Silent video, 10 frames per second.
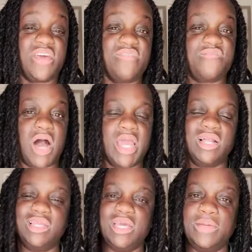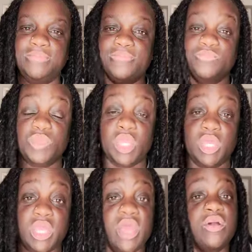character as a
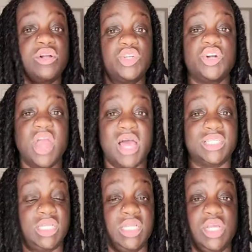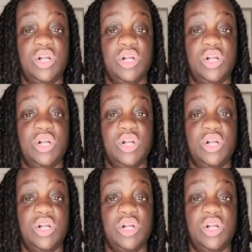leader for